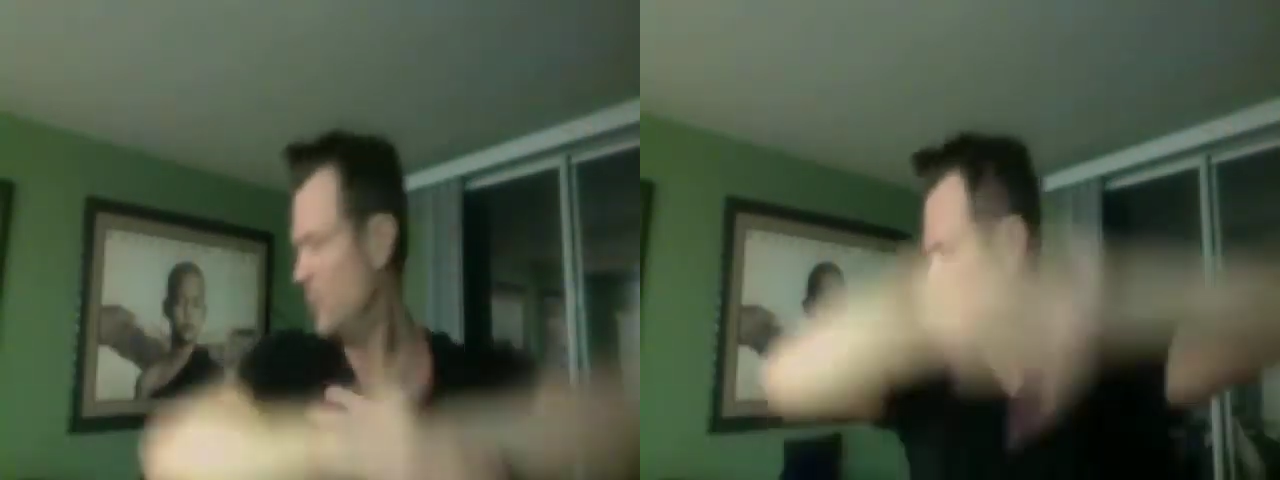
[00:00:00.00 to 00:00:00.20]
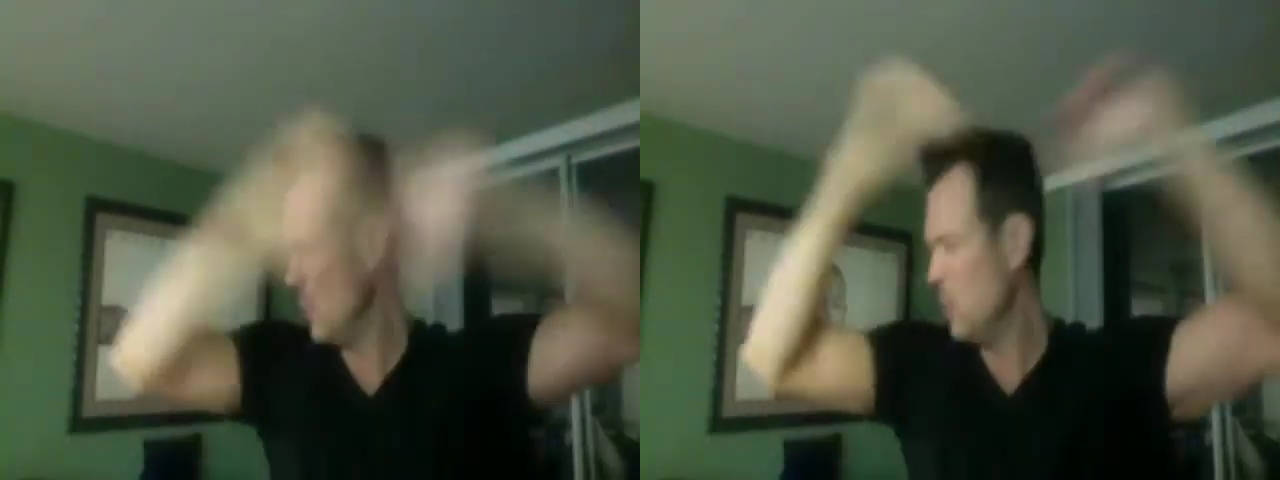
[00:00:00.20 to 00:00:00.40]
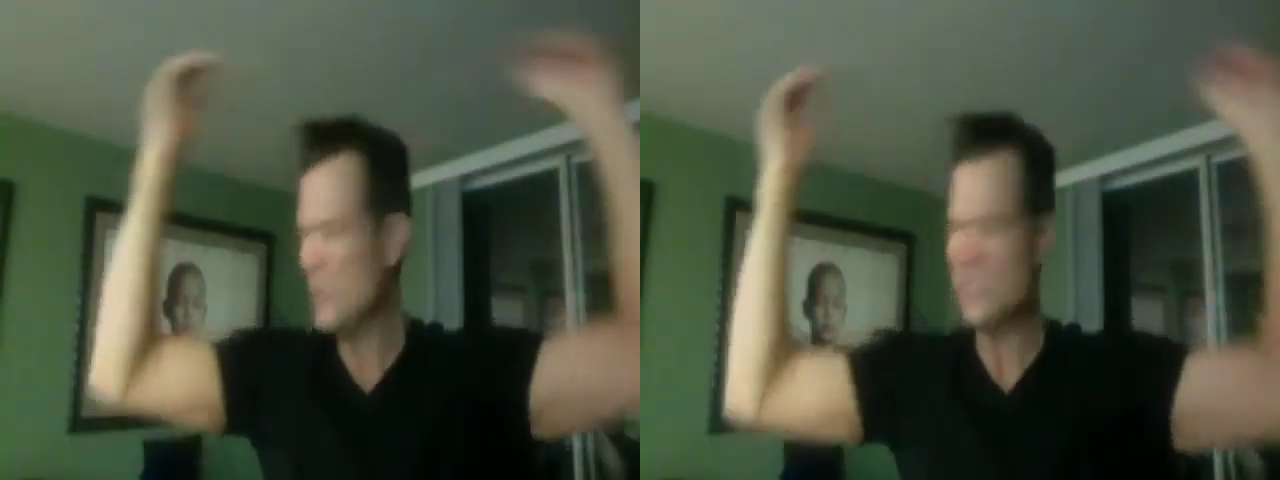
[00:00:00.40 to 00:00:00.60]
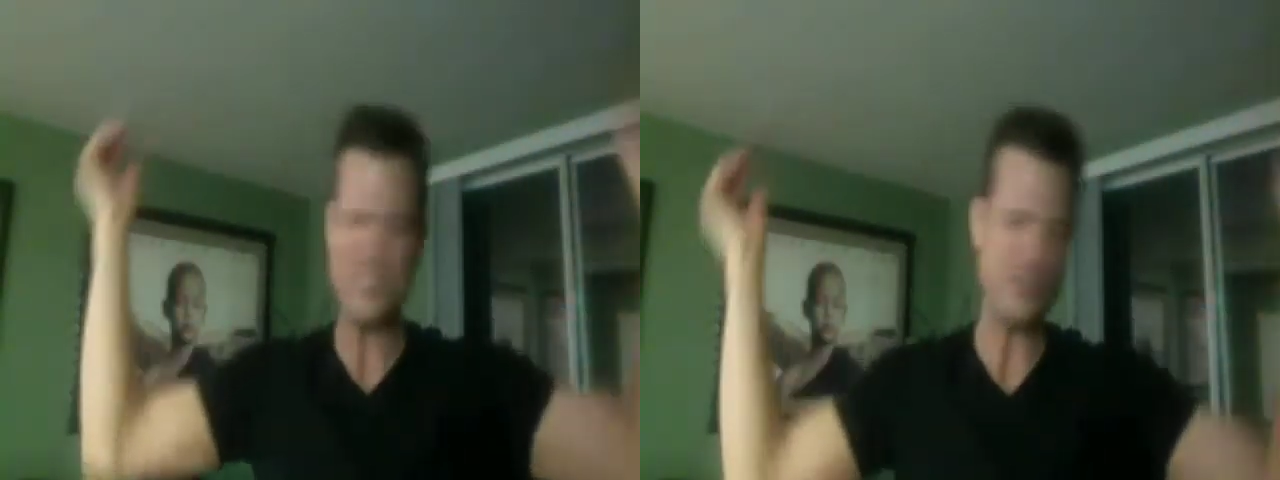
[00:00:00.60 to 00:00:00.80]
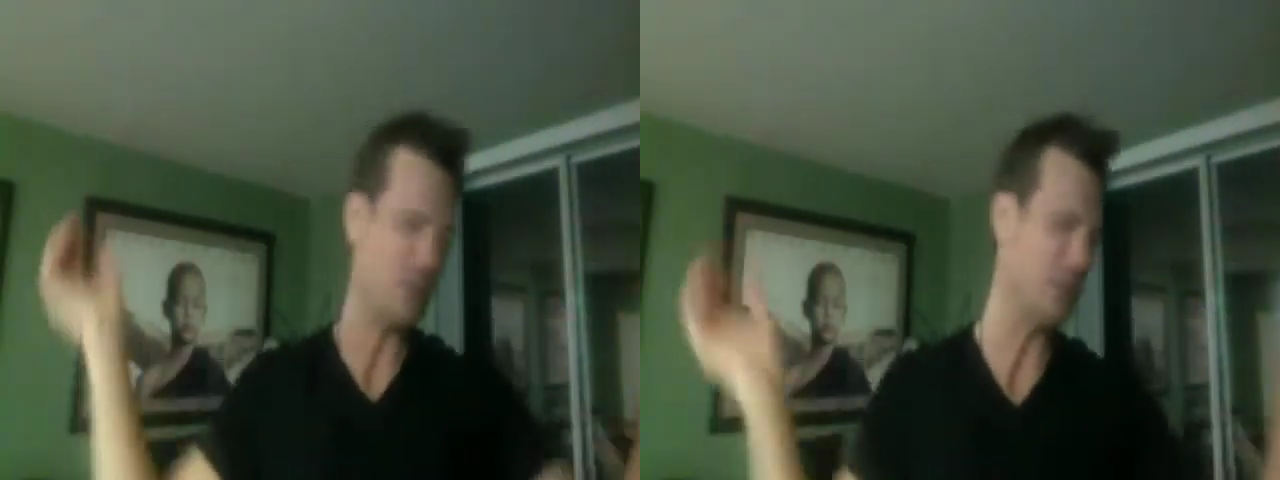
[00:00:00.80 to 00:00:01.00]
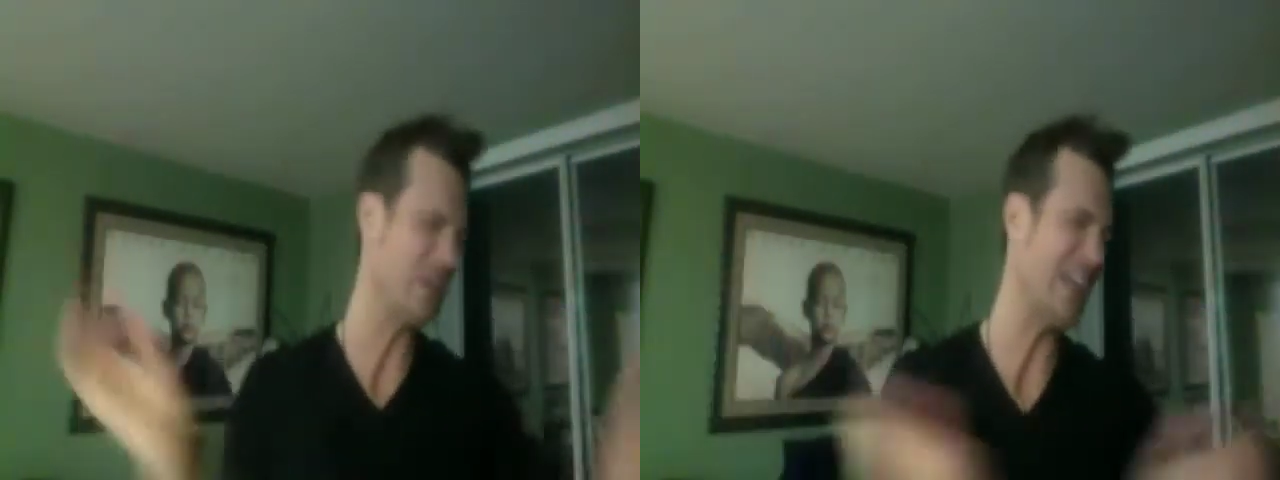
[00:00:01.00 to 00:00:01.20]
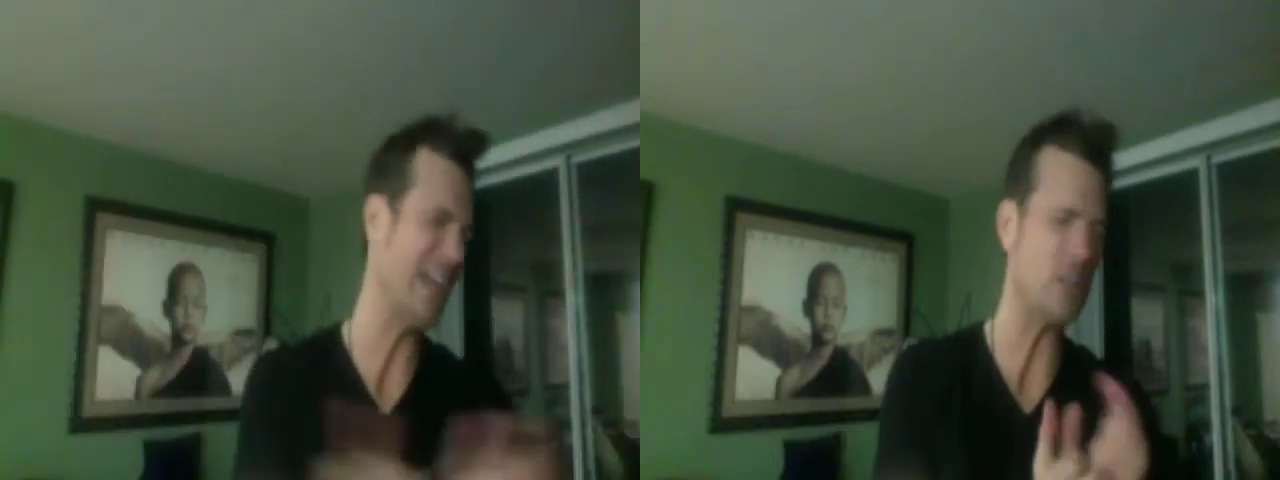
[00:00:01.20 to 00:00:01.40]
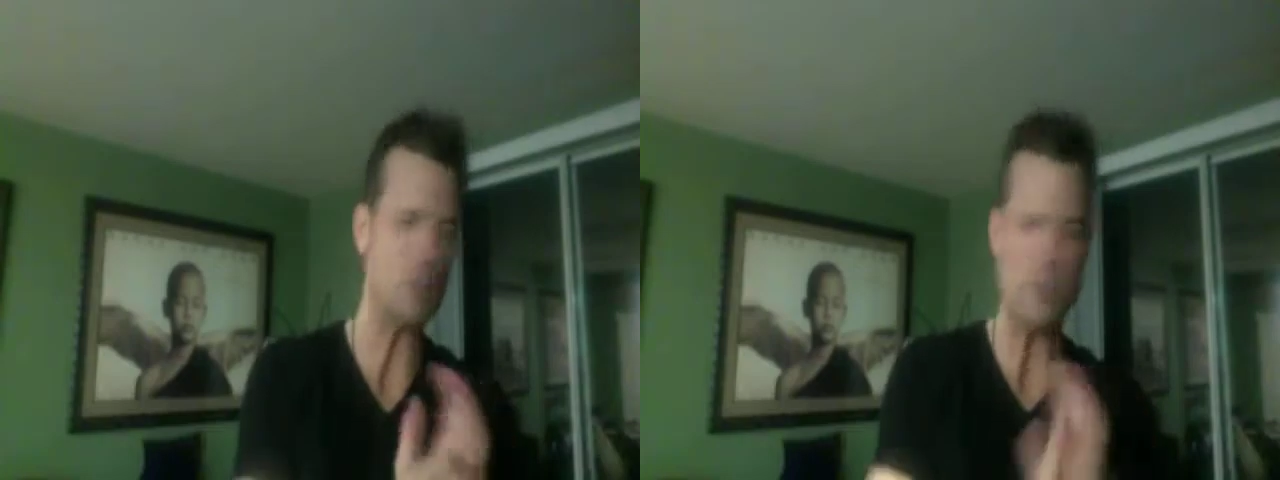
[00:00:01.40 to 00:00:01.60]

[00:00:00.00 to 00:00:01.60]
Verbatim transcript: who it is you would like to be